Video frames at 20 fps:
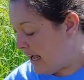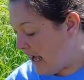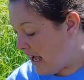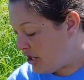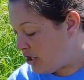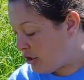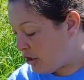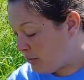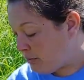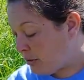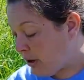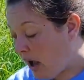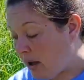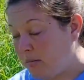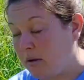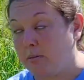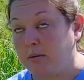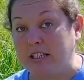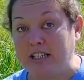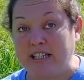And you can
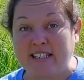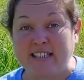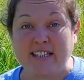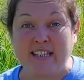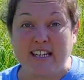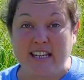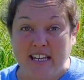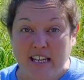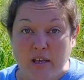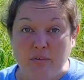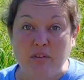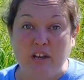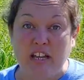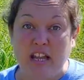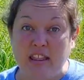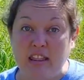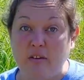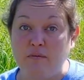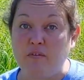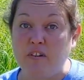probably see even
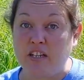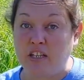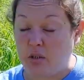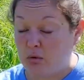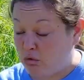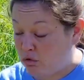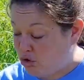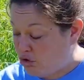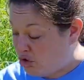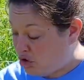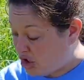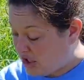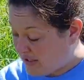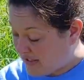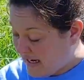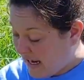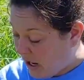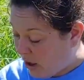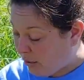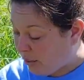in the video
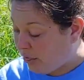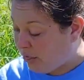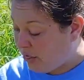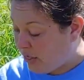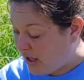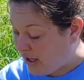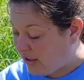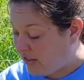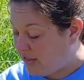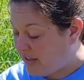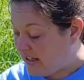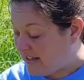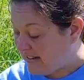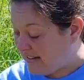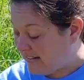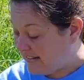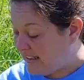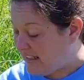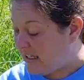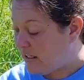just how thick
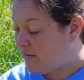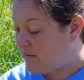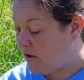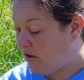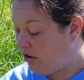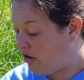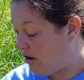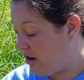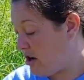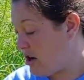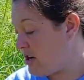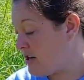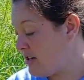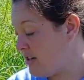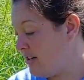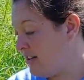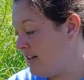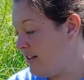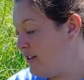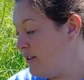these leaves are.
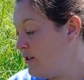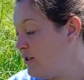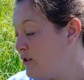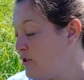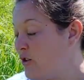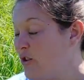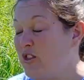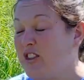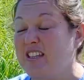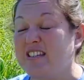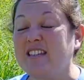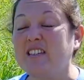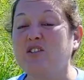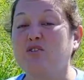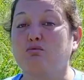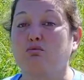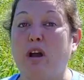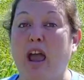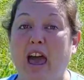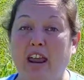So this
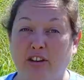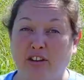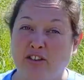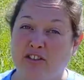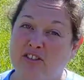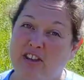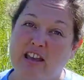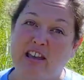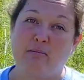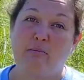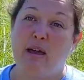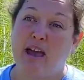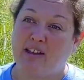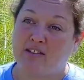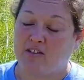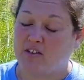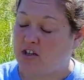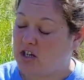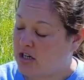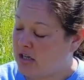is rattlesnake
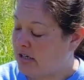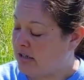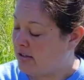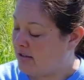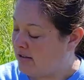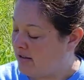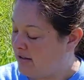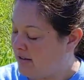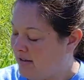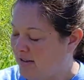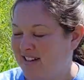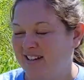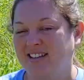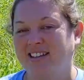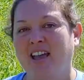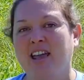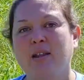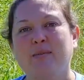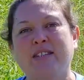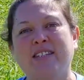master.
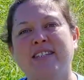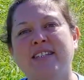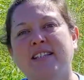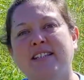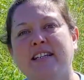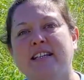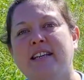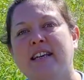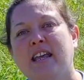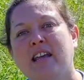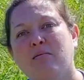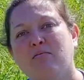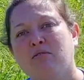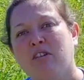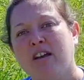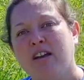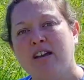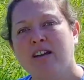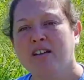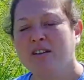Kind of a silly name,
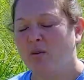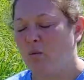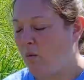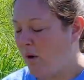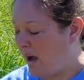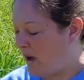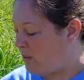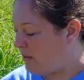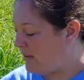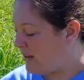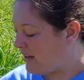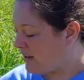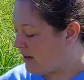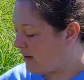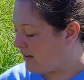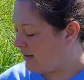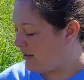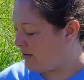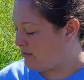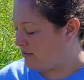right? Why would they
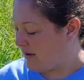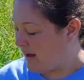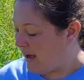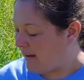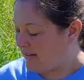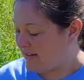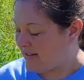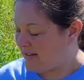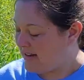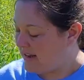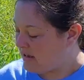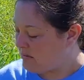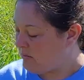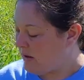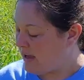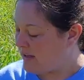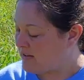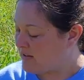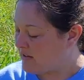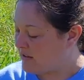call it rattlesnake
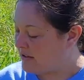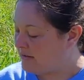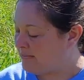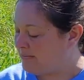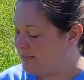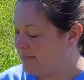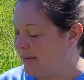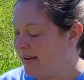master?